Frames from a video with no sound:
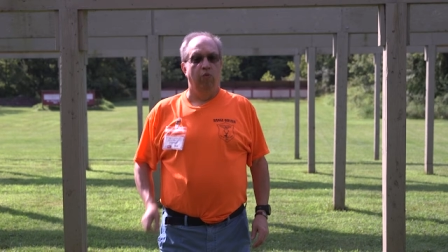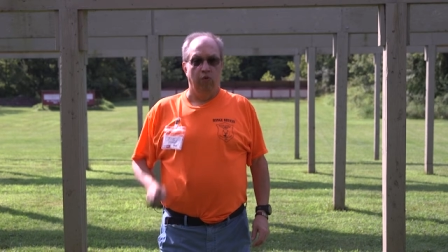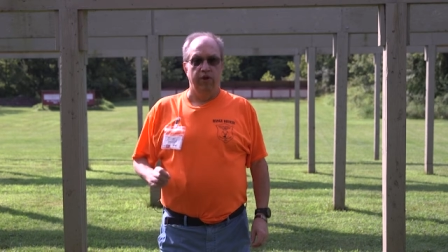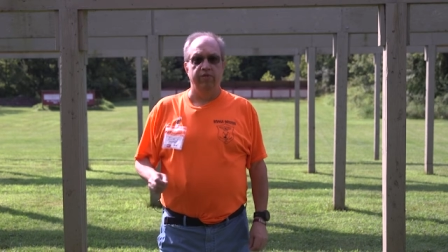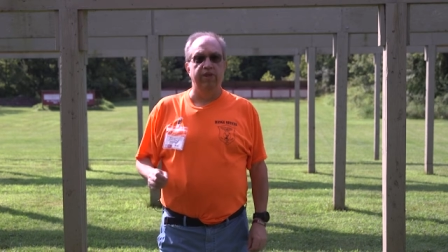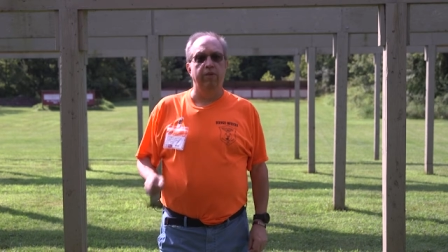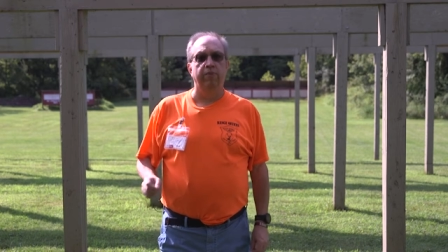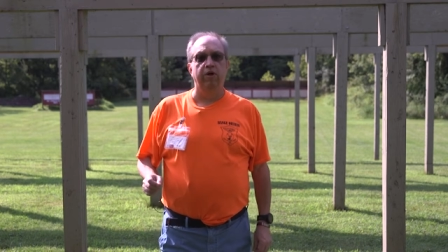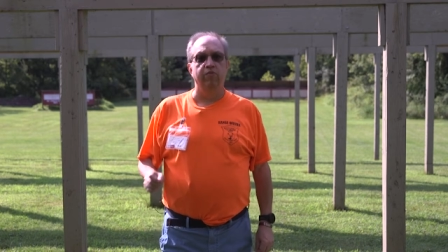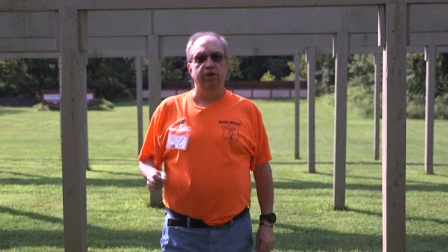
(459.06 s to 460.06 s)
Whenever that
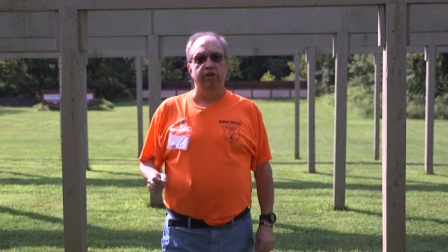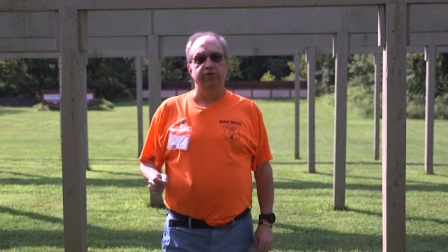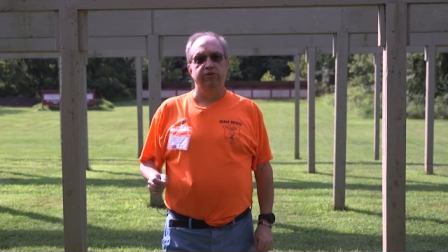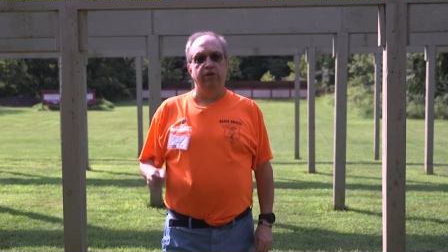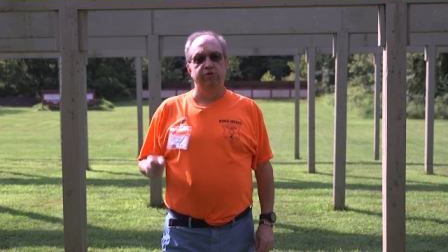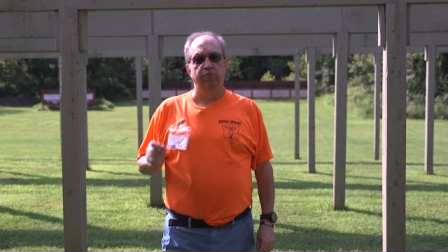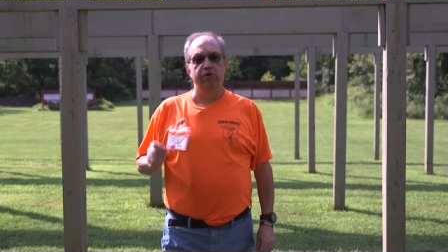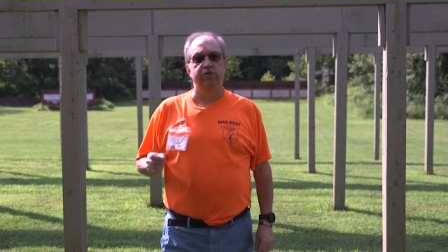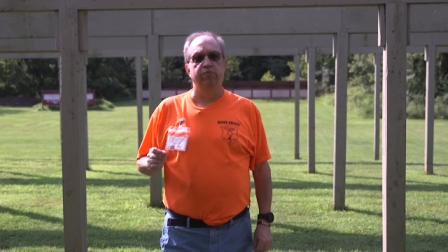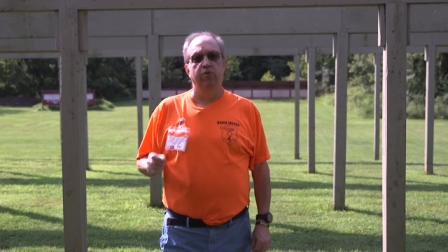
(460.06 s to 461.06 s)
bell rings, it's
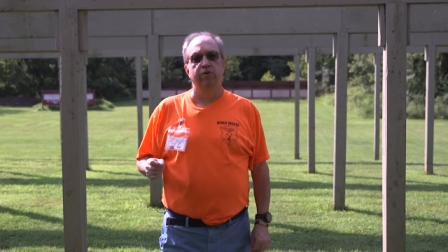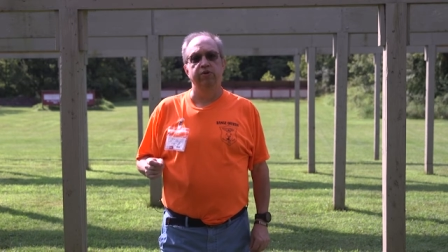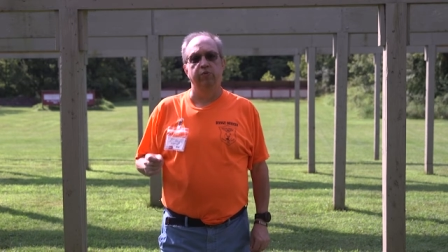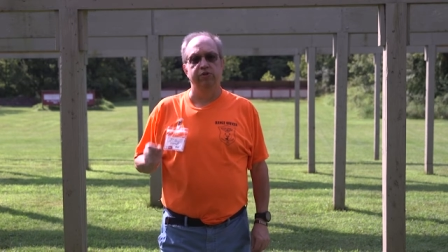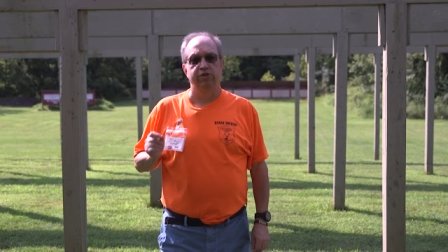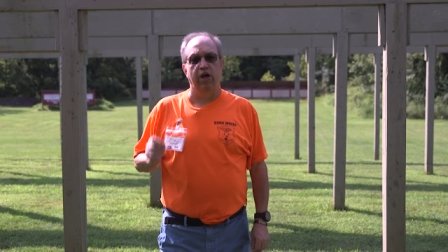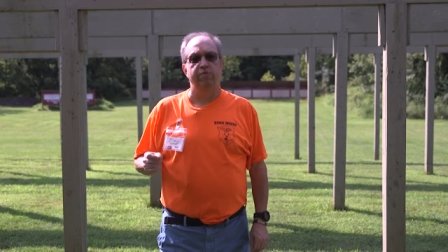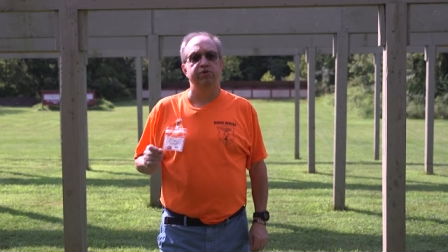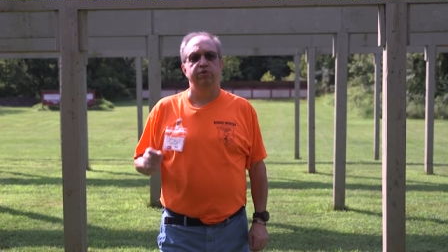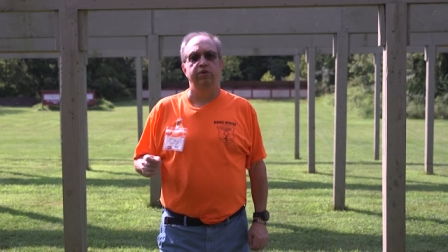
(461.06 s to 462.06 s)
most important that we stop
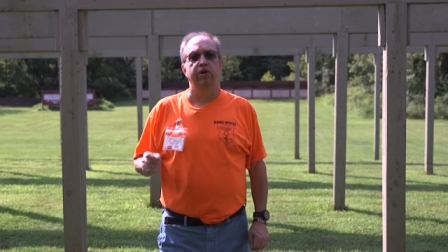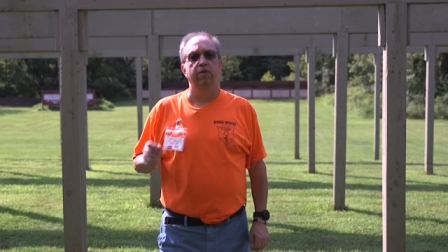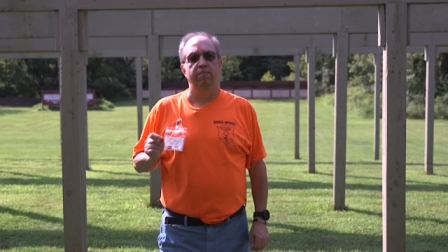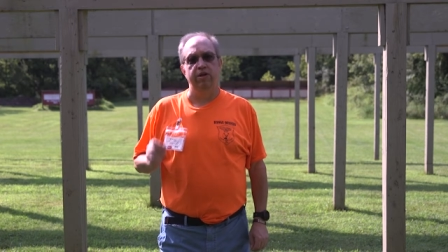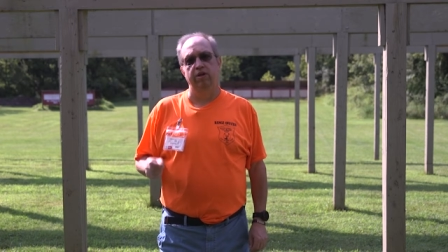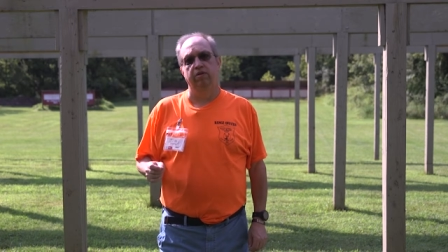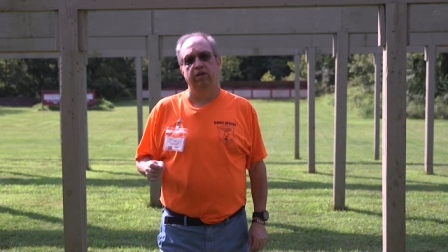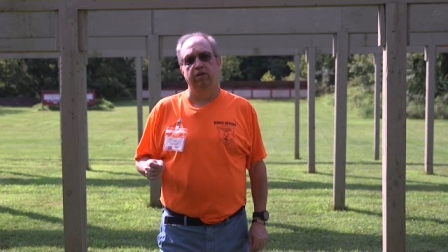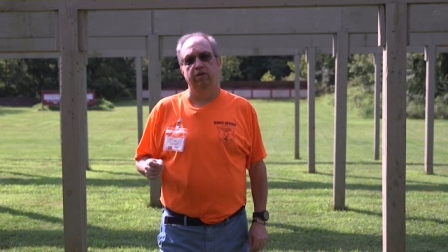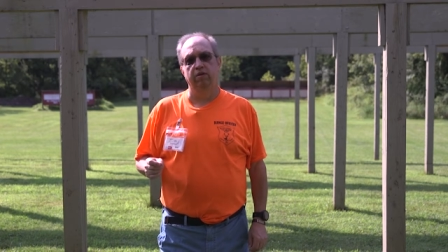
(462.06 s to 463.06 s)
shooting immediately.